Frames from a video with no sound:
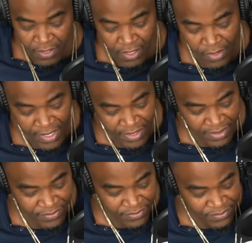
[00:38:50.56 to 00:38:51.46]
All right.
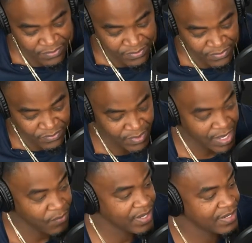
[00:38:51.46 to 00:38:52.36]

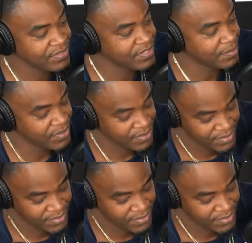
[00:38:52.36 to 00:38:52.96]
Now we in December.